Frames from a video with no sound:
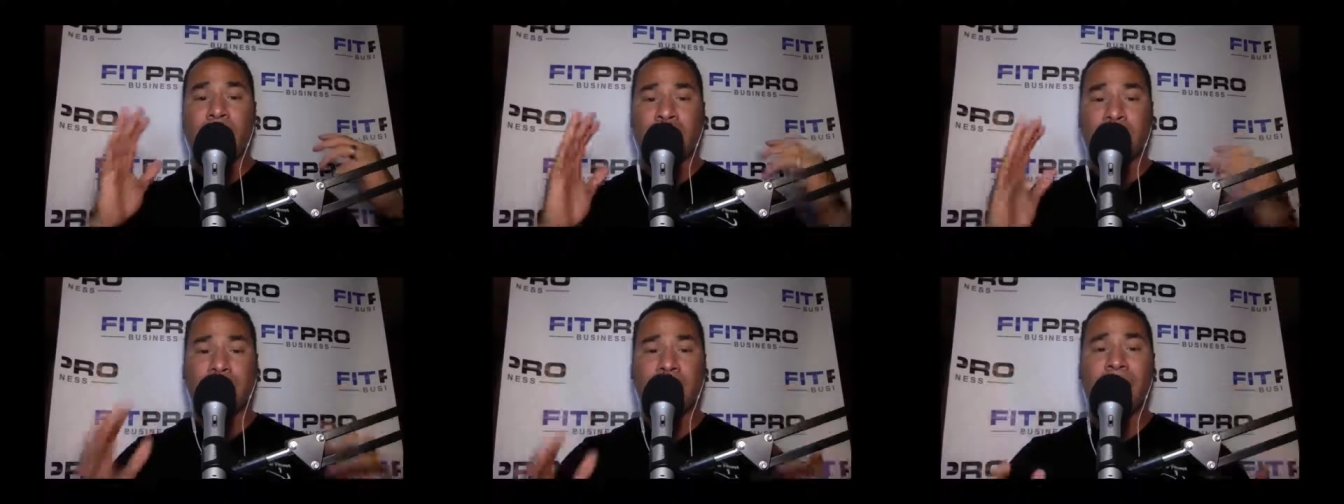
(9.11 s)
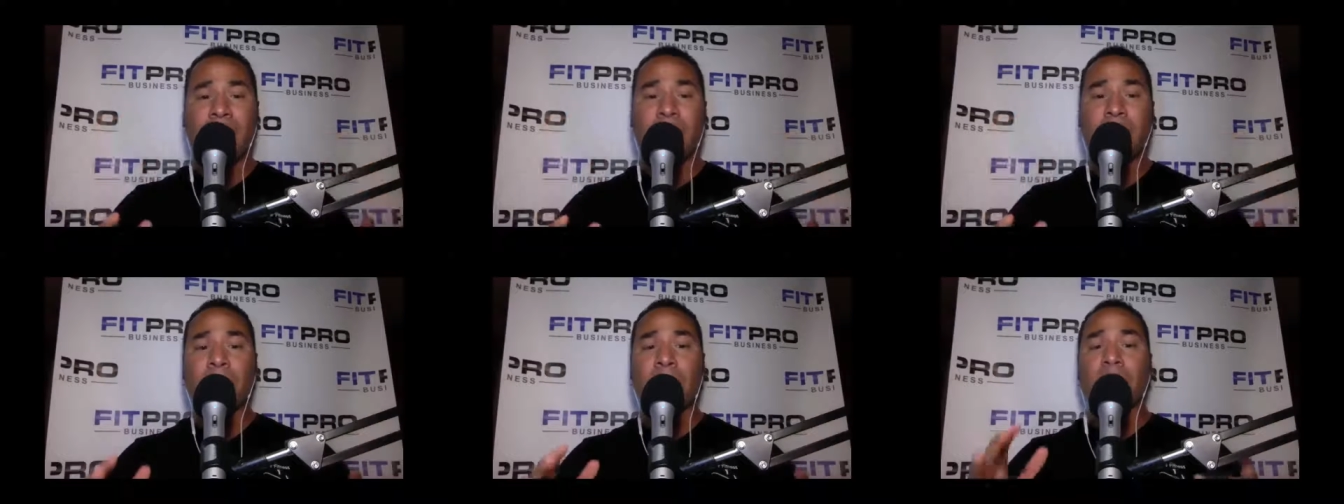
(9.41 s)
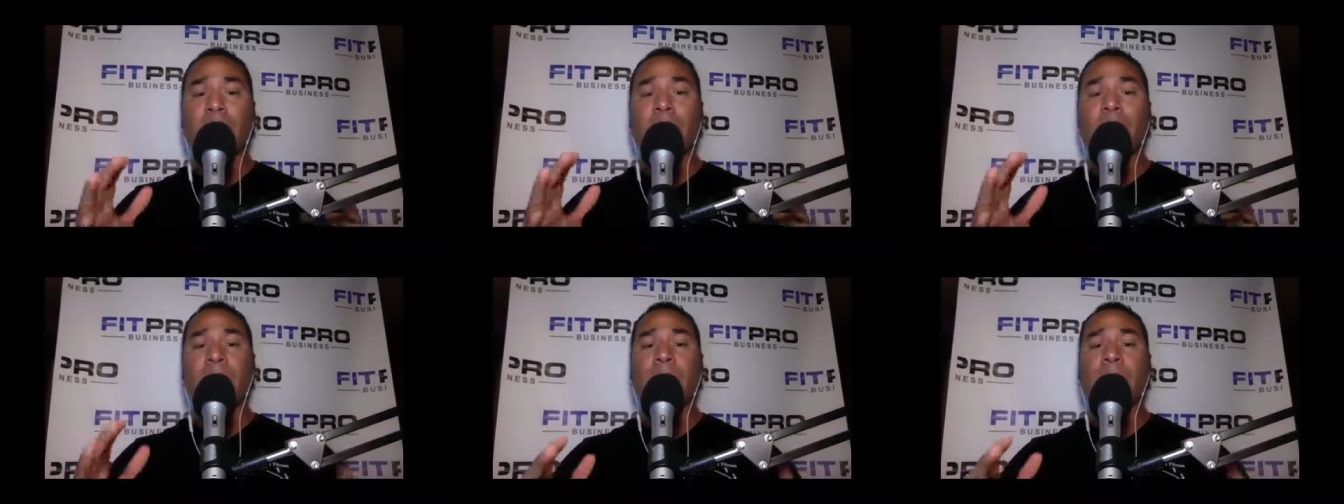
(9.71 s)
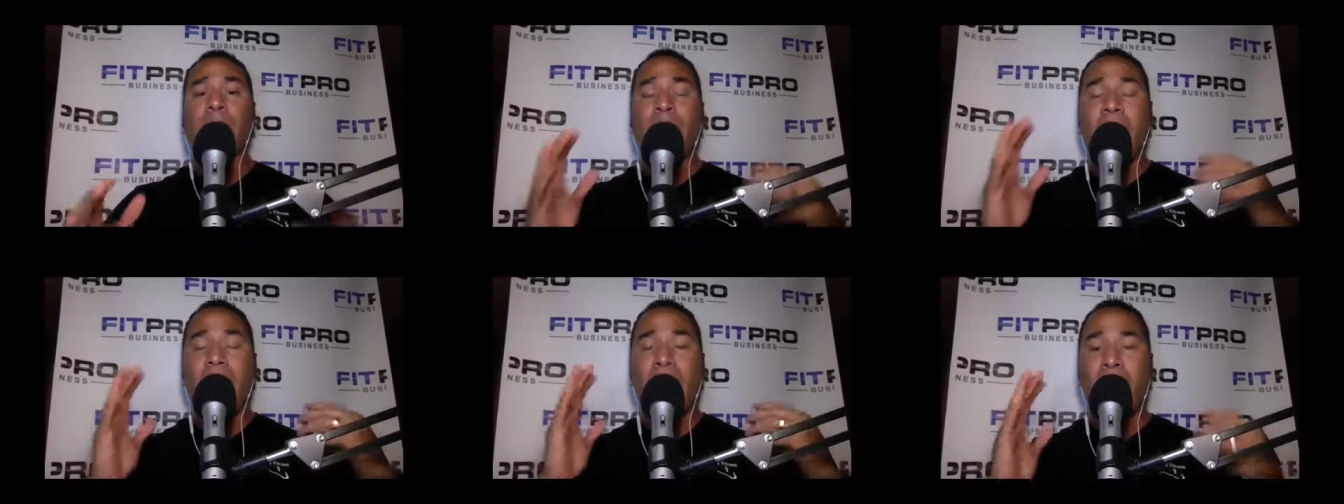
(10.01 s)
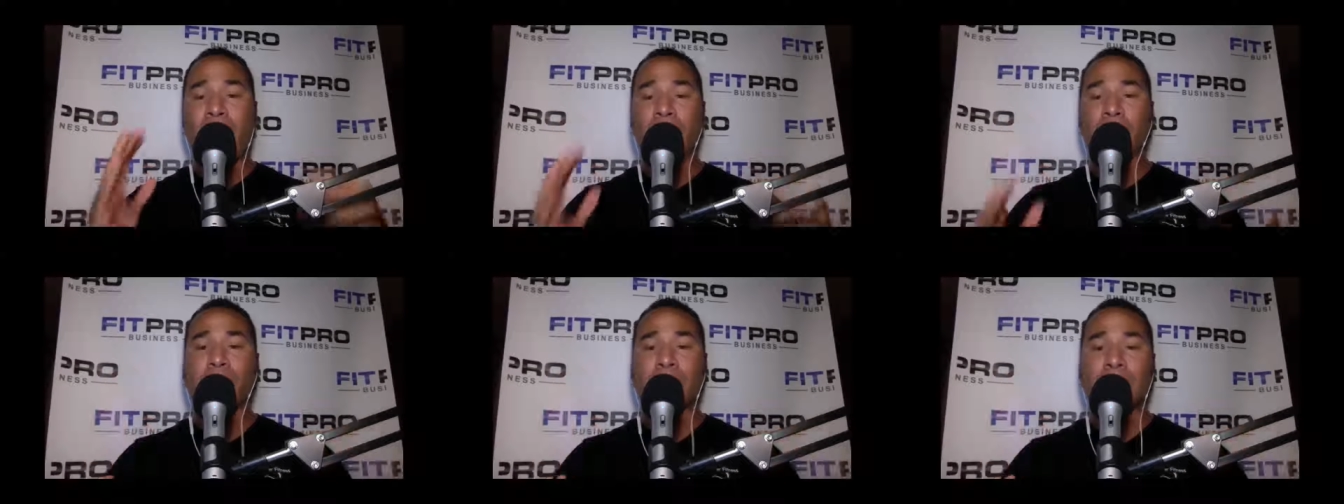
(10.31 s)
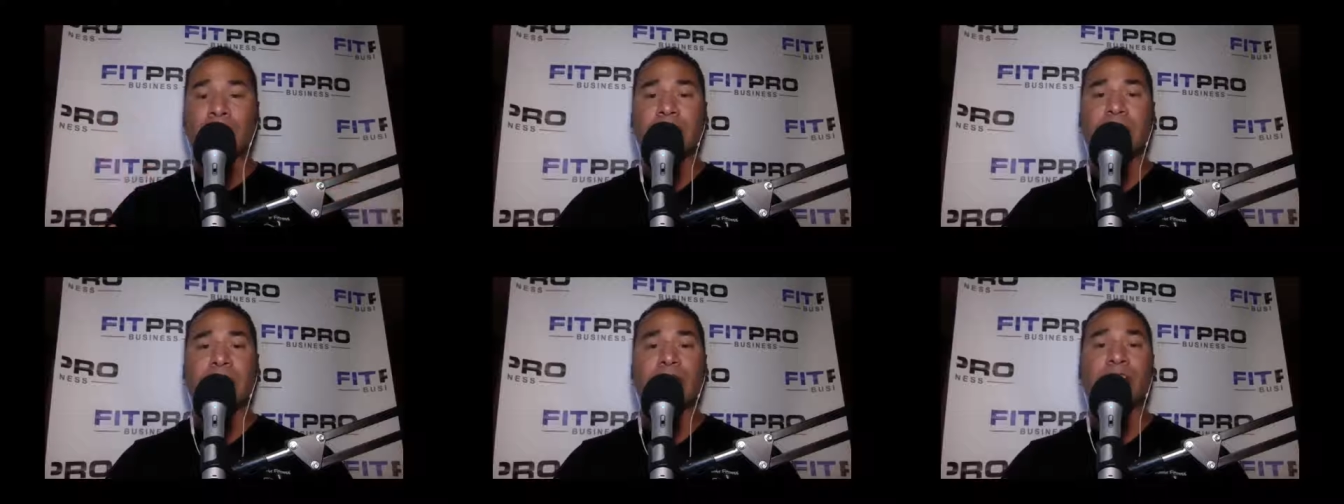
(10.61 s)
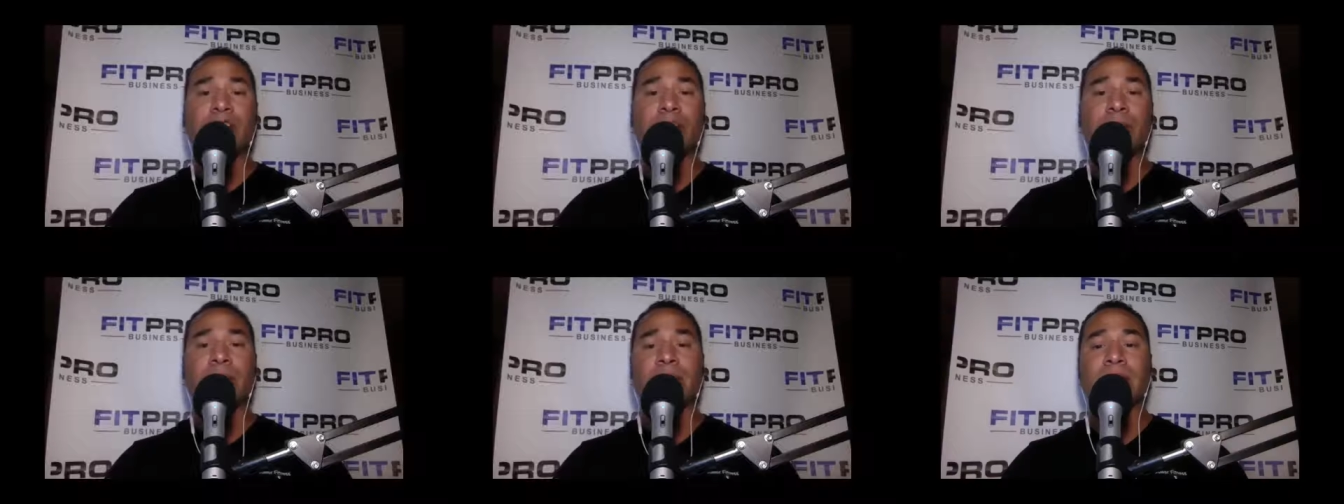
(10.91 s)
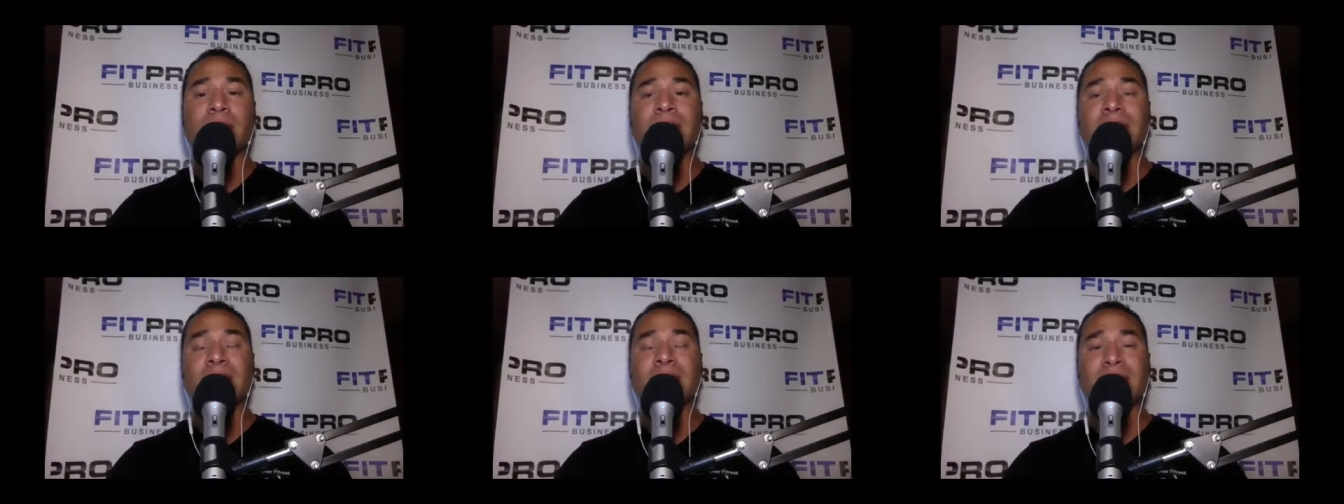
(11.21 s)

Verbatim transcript: Today, I'm going to be talking about how you can take your business